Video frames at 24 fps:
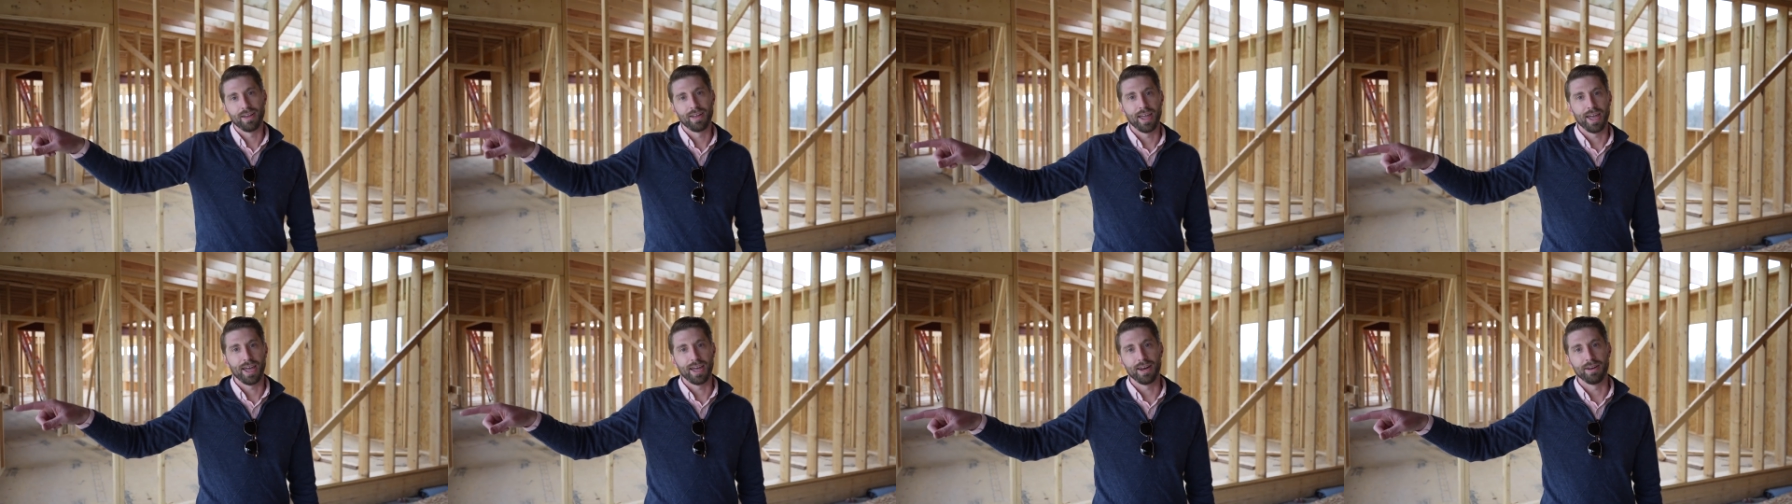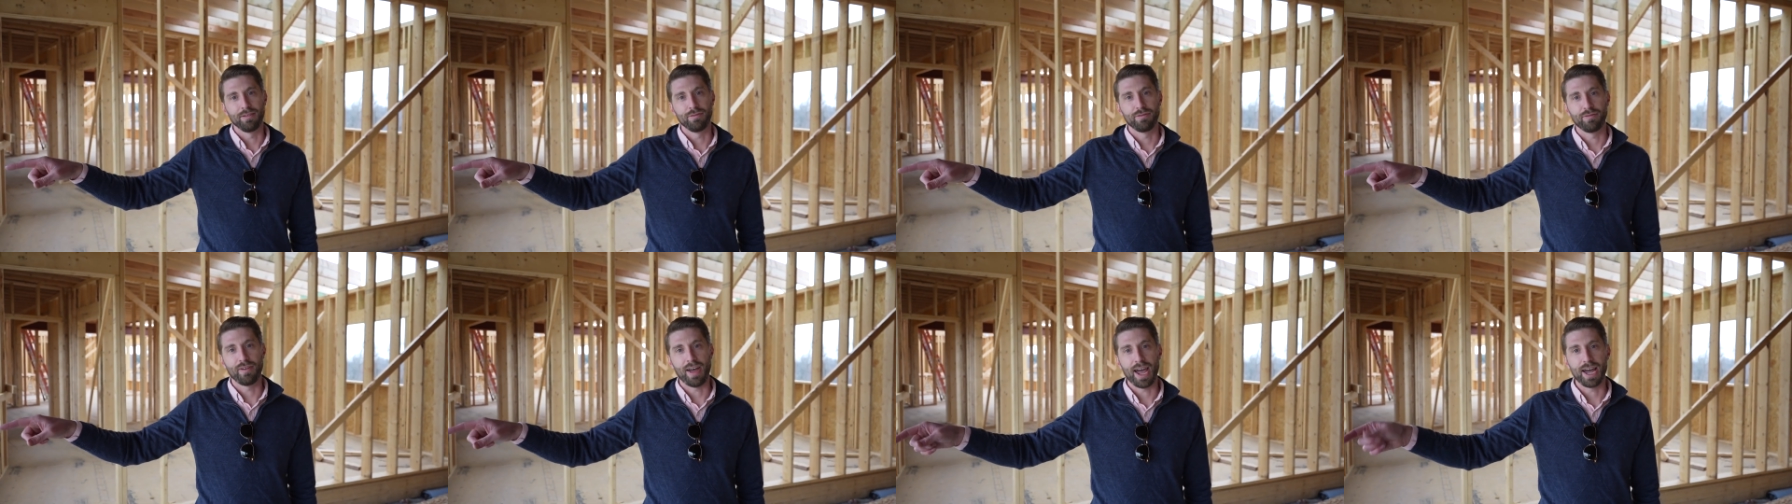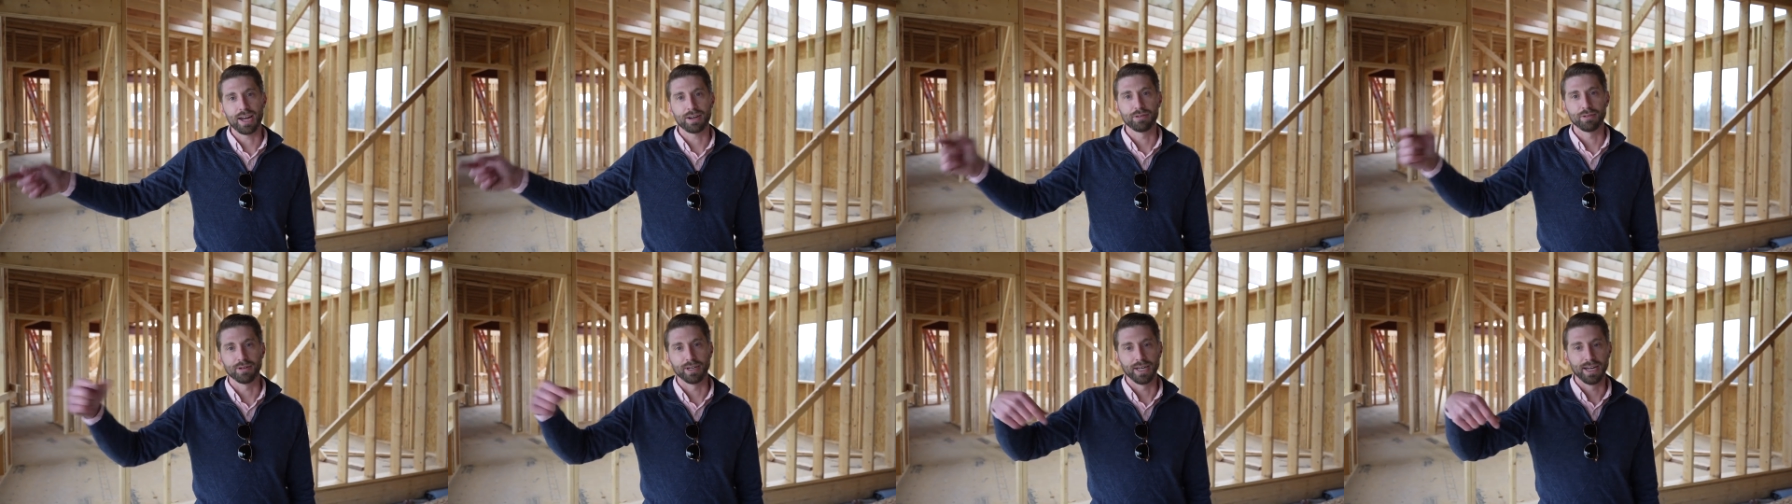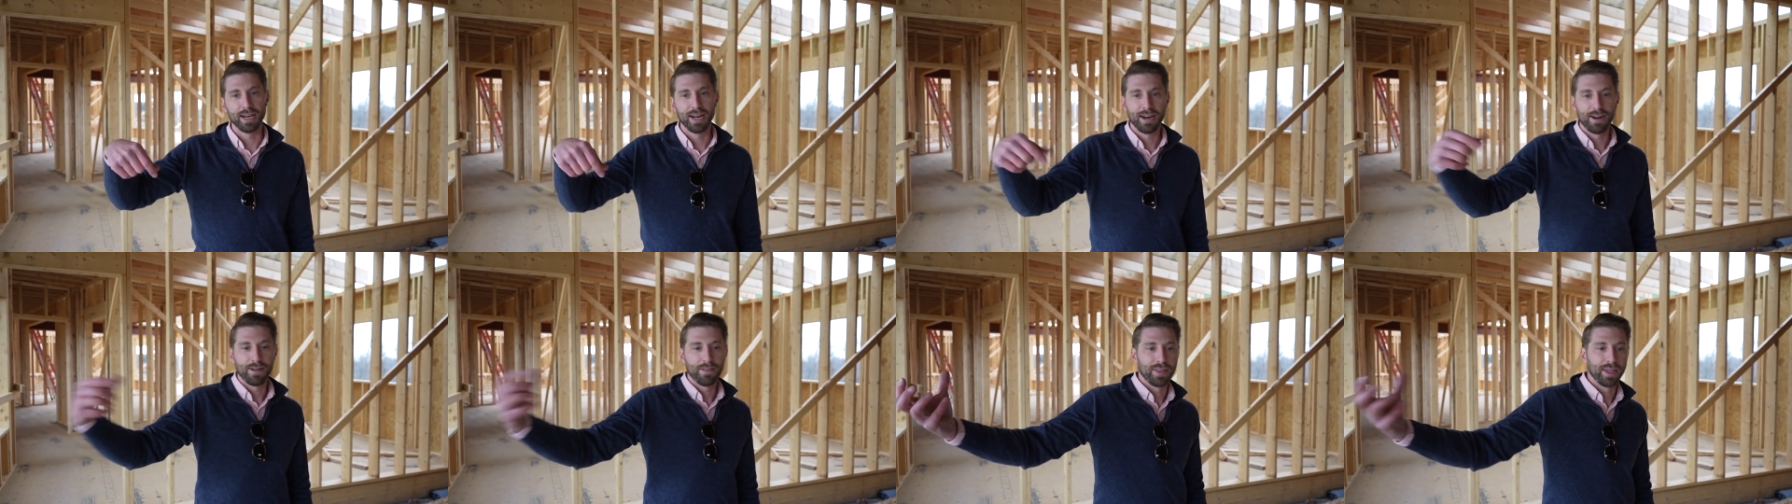at a factory.
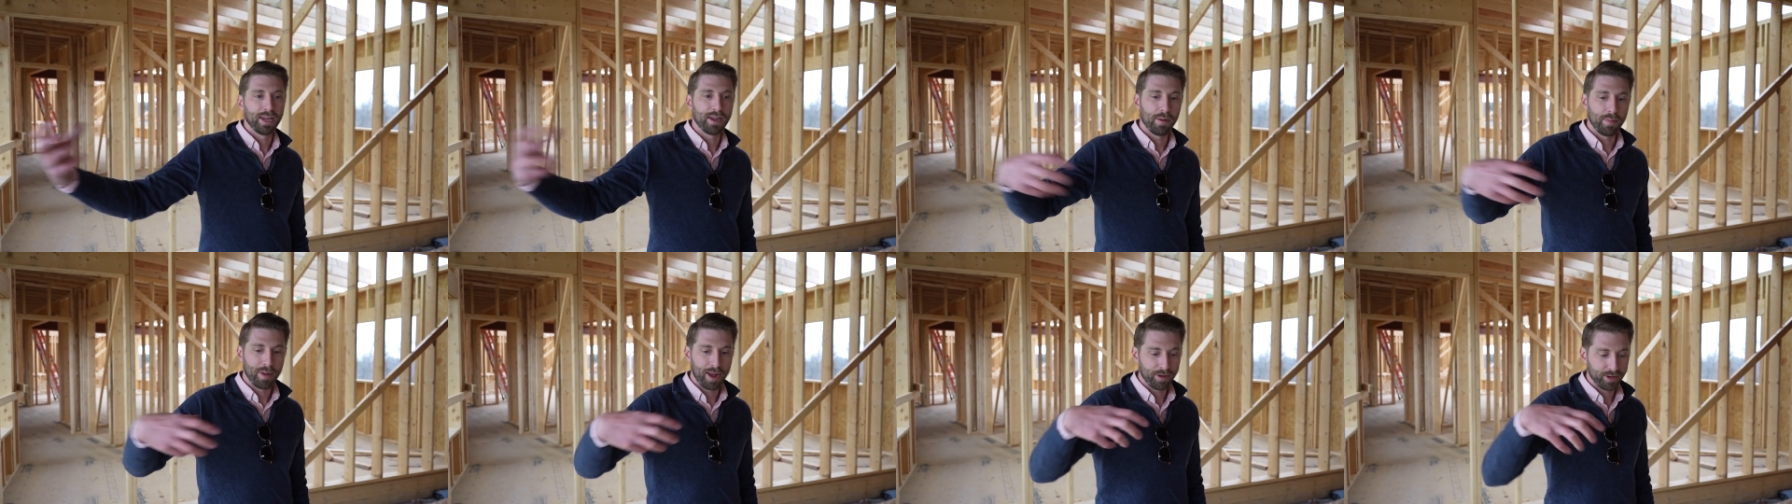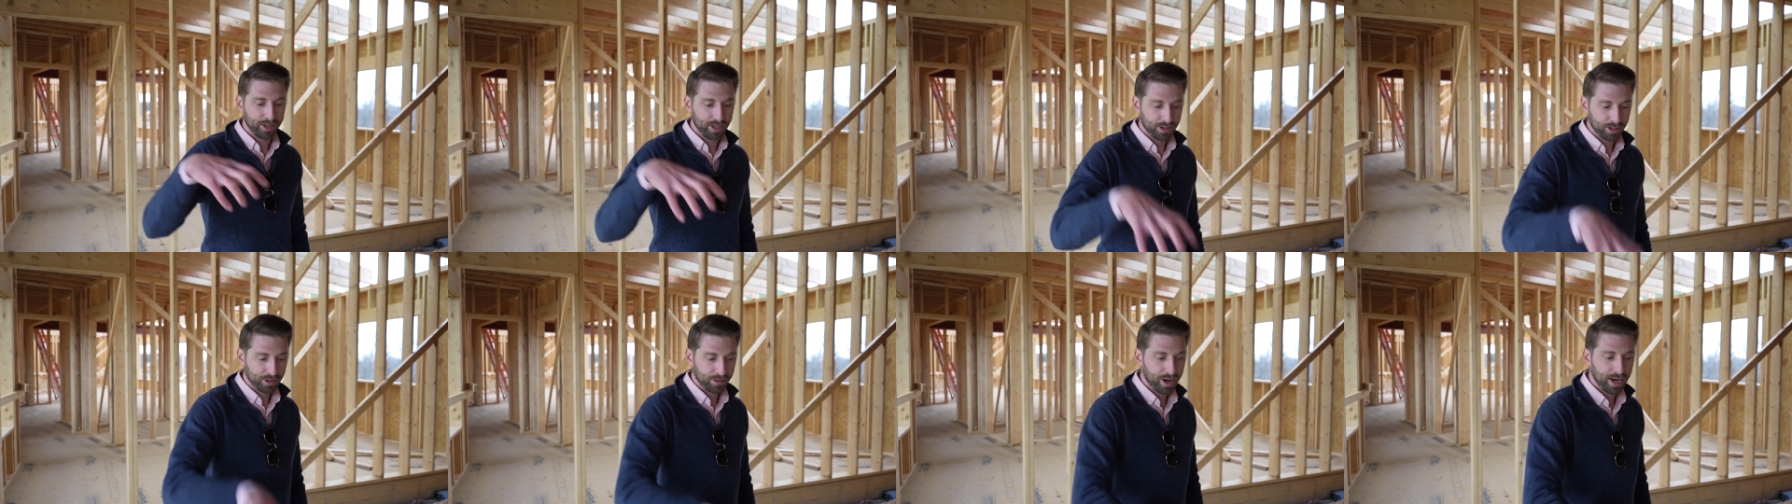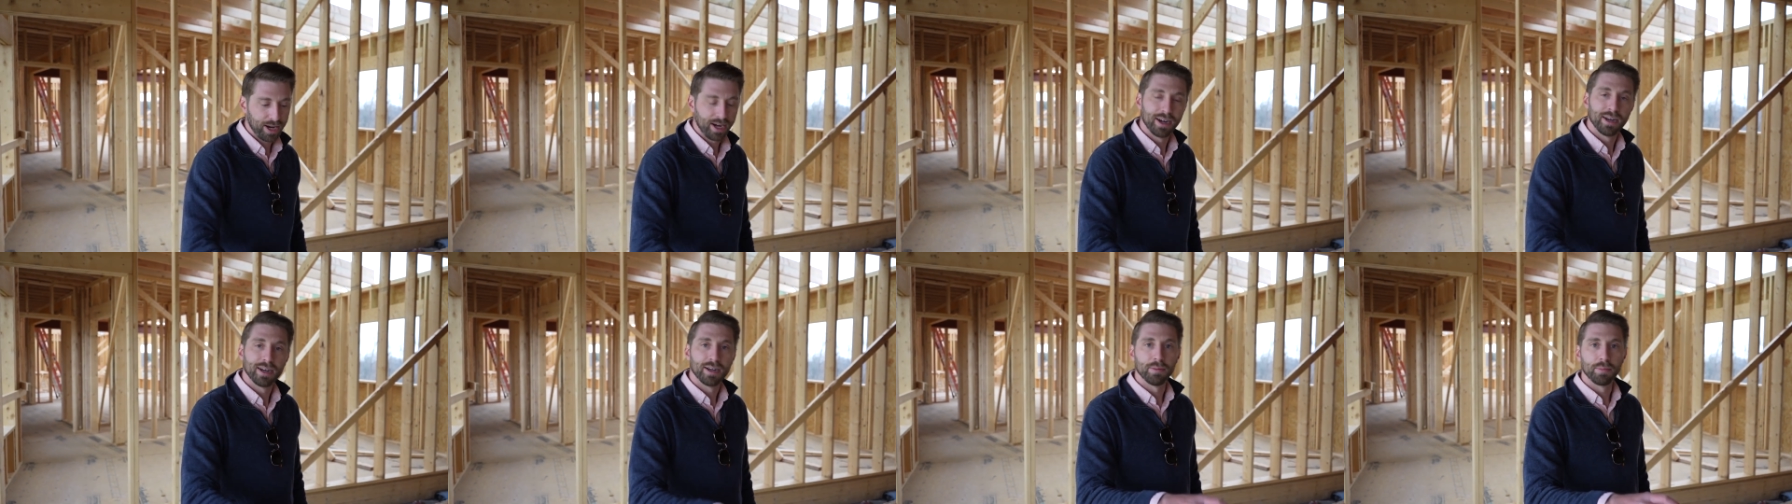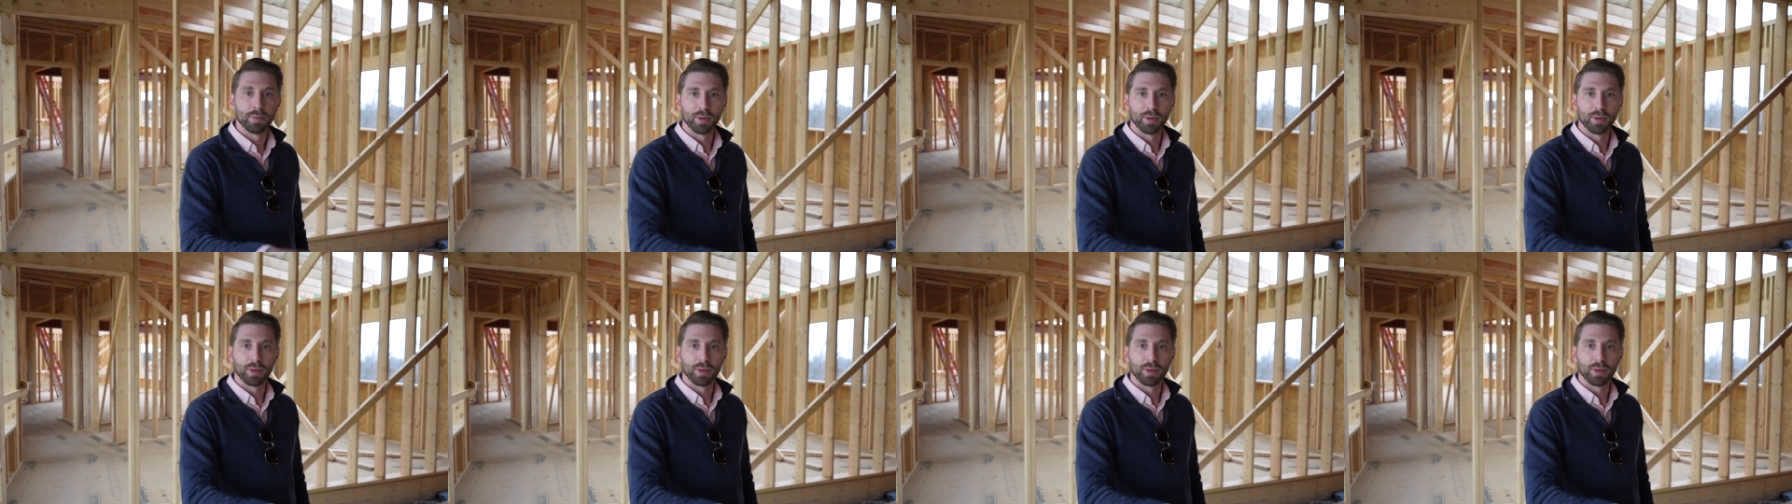They come out here, crane it into